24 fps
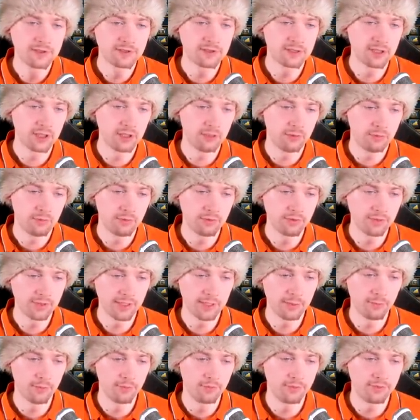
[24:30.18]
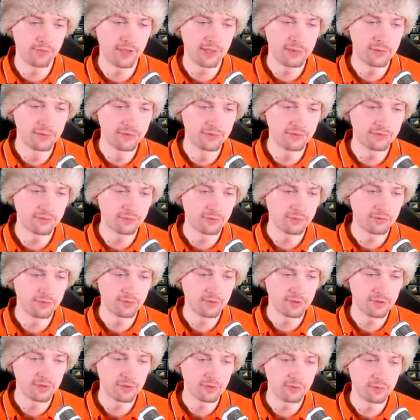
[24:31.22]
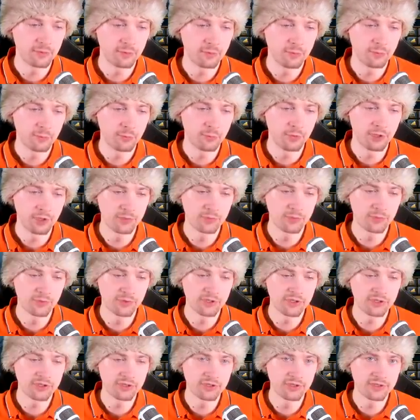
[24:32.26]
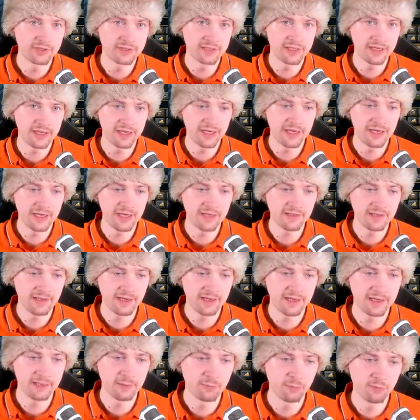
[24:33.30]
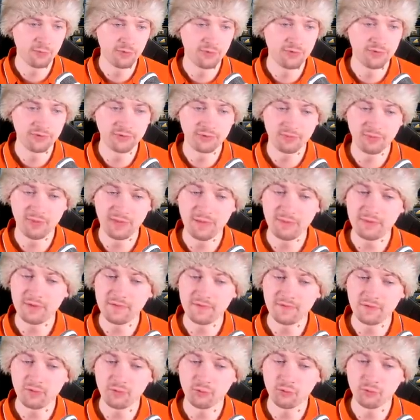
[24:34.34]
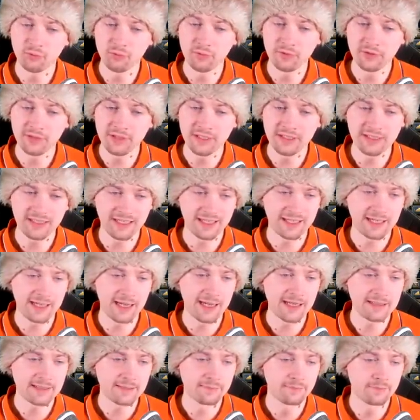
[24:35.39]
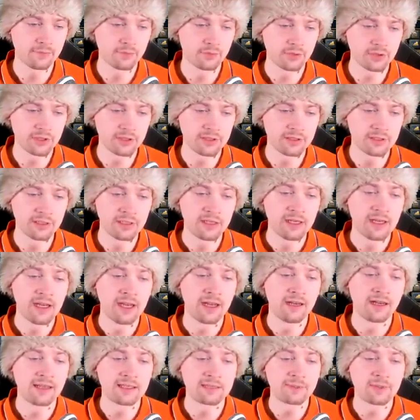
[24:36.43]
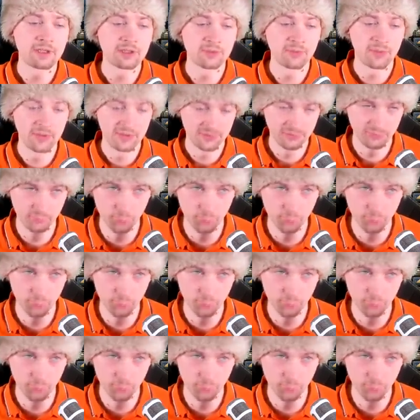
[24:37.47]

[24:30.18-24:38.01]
So what I want, I want Reparations, and I want maybe the humiliate. I can't afford it, and that's much money.